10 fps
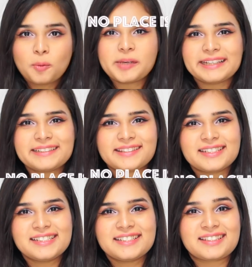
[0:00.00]
place
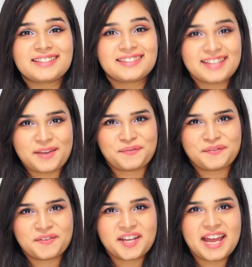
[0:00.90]
is
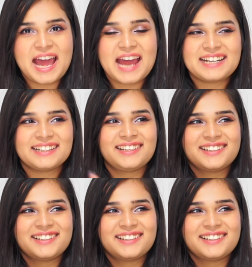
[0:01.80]
safe. And